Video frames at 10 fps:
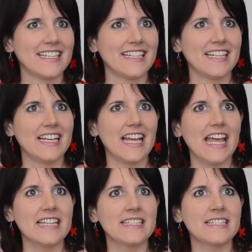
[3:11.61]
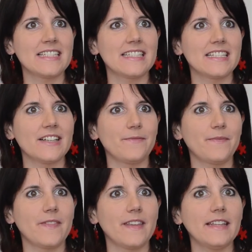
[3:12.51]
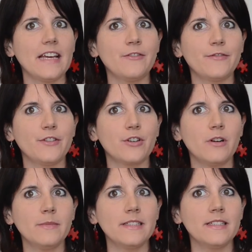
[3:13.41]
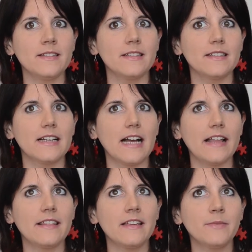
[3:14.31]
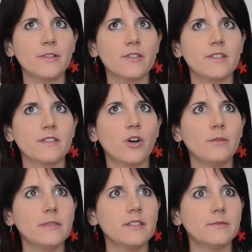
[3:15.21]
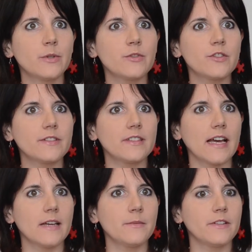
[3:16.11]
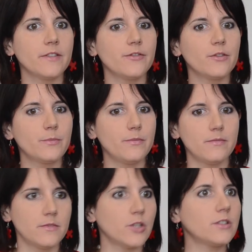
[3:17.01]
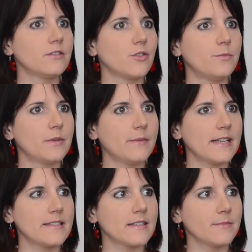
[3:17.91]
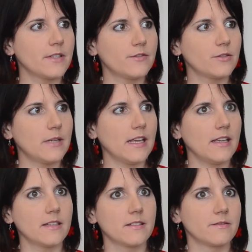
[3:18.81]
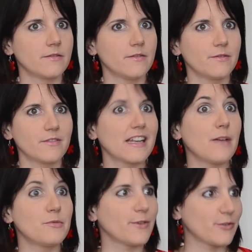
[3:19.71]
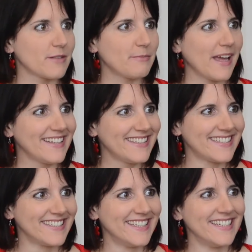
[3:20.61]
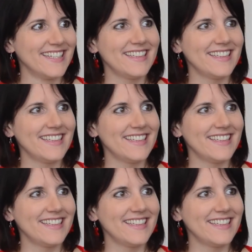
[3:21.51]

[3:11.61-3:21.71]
Okay. And yeah, for comedy, I think because in comedy most of the time, if you not on the open mic scene, but if you play in clubs where you get paid, yeah.